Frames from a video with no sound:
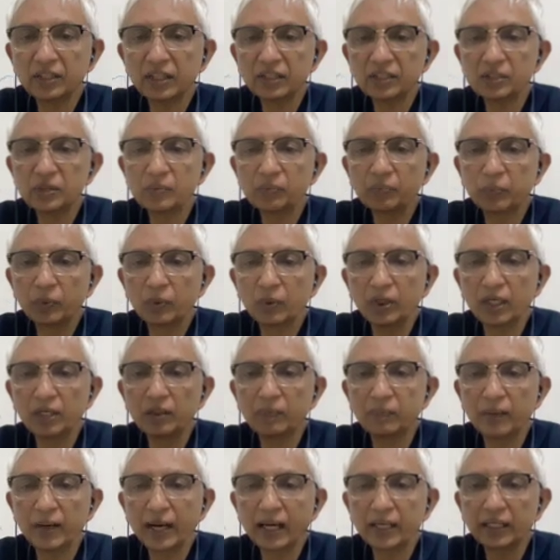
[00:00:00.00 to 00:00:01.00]
as you pull
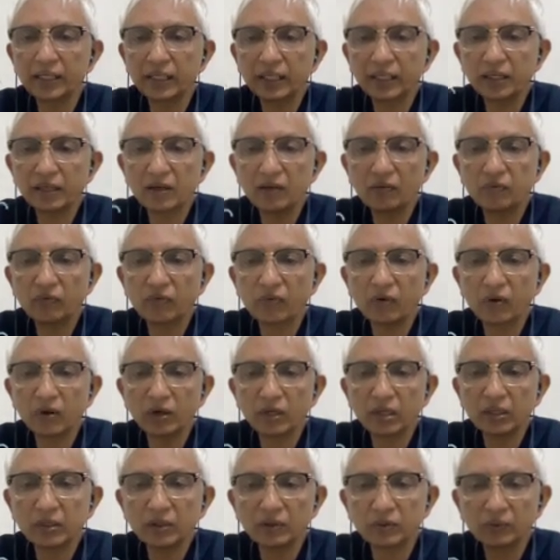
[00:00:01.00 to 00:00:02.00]
it back, it will
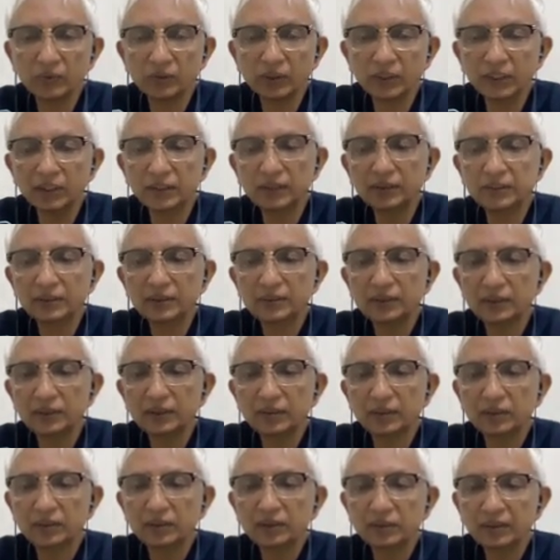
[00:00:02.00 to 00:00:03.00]
fall into the
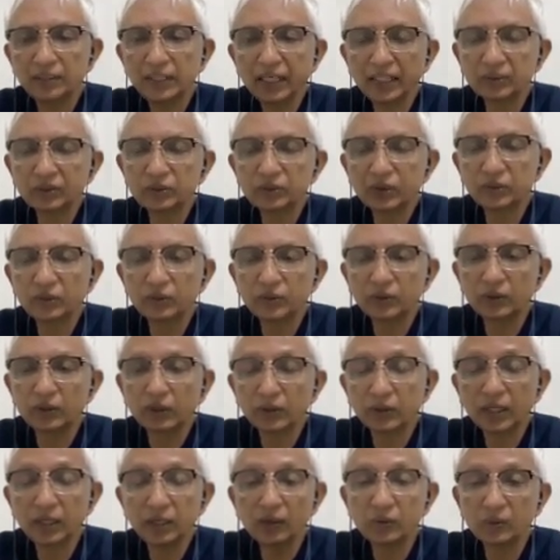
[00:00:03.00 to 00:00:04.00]
gastroduodenal.
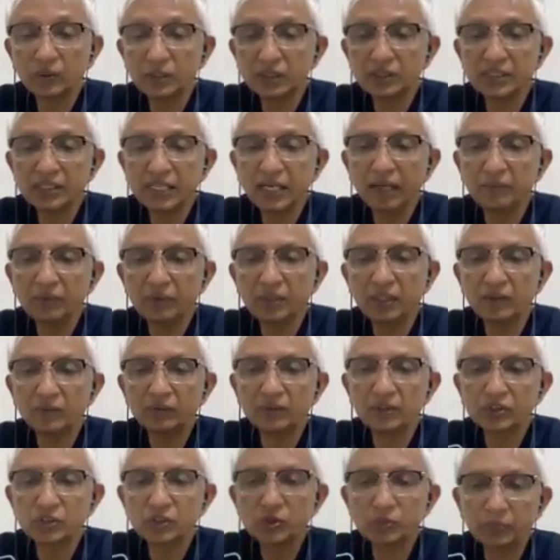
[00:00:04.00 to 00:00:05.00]
You can do the same thing
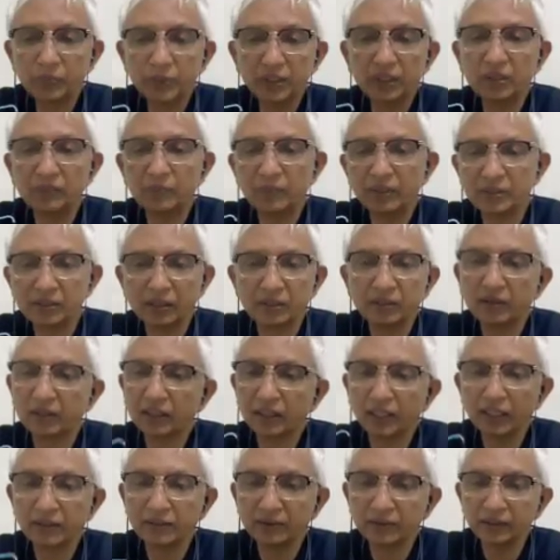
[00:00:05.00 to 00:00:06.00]
with the superior
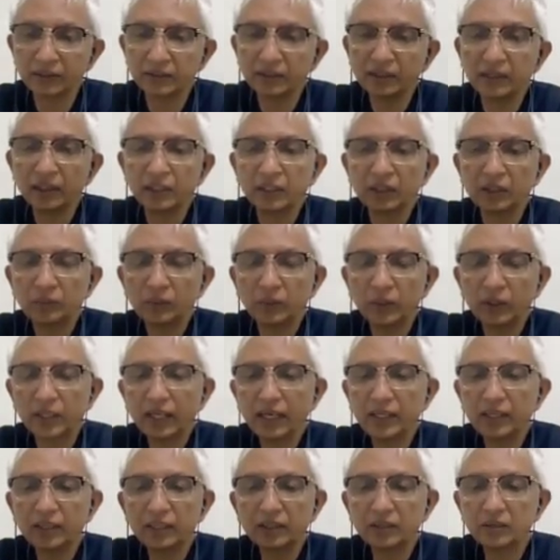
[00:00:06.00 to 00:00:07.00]
mesenteric artery. You want to
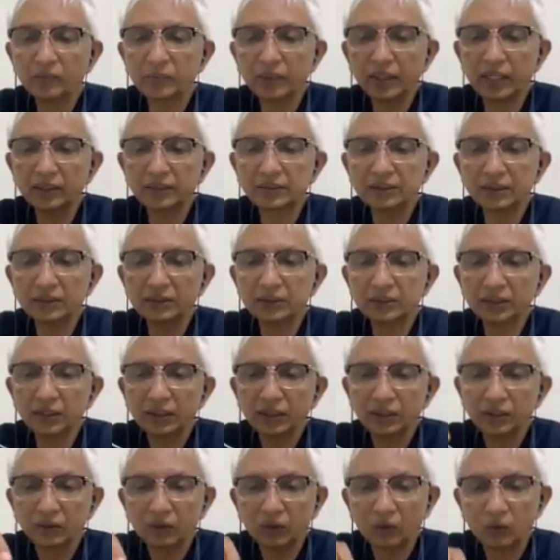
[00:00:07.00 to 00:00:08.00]
enter the branches,
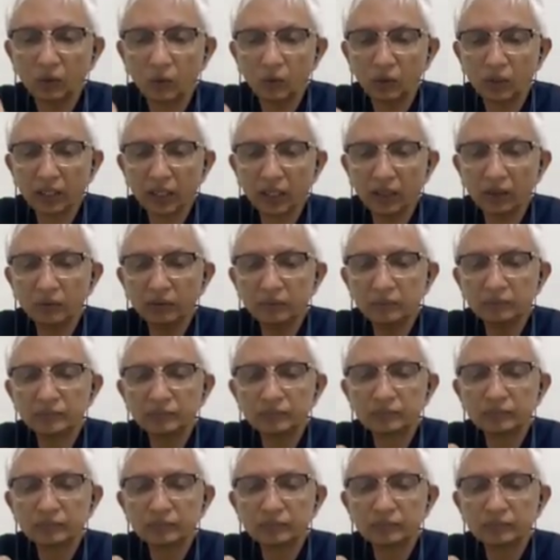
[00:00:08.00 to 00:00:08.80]
go down,